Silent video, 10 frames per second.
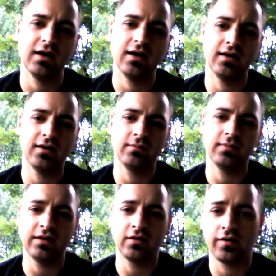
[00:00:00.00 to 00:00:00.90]

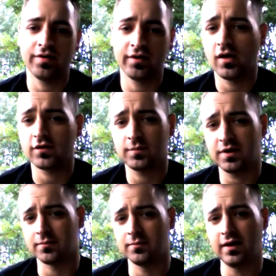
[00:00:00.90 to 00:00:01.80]
And they'll also be
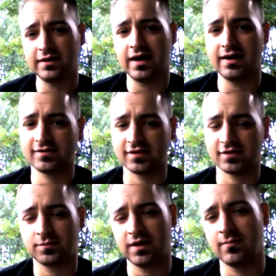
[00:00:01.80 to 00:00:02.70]
here Monday night at
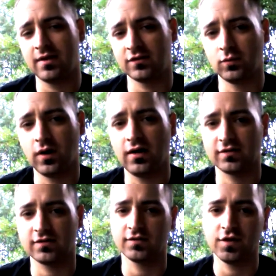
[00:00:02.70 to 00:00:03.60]
6 p.m. as well.
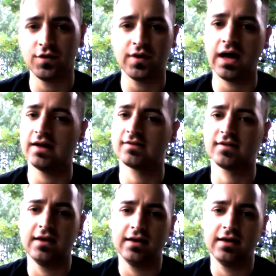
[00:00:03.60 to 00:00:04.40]
So two nights.